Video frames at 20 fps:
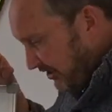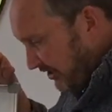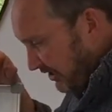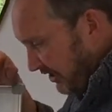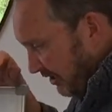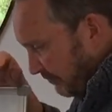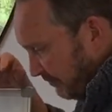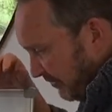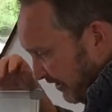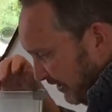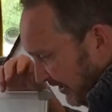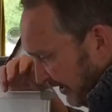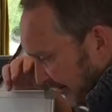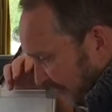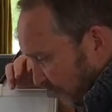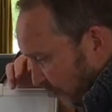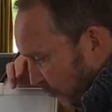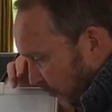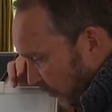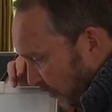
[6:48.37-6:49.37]
it up, and
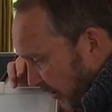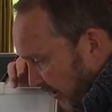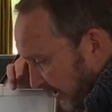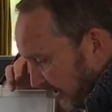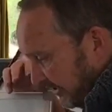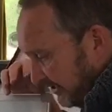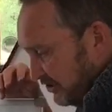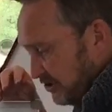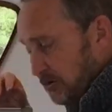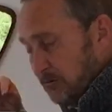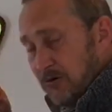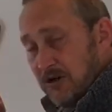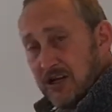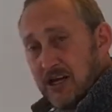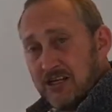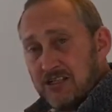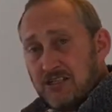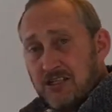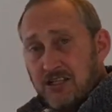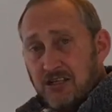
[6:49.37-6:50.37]
why you would
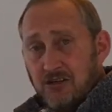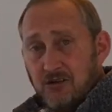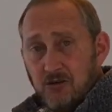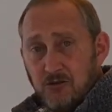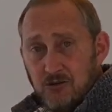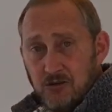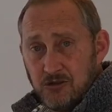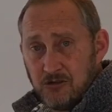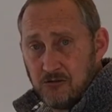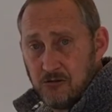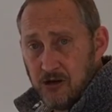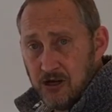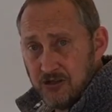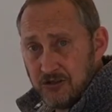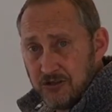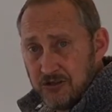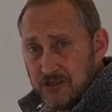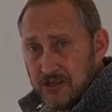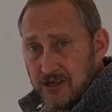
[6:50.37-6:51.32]
actually use a trust.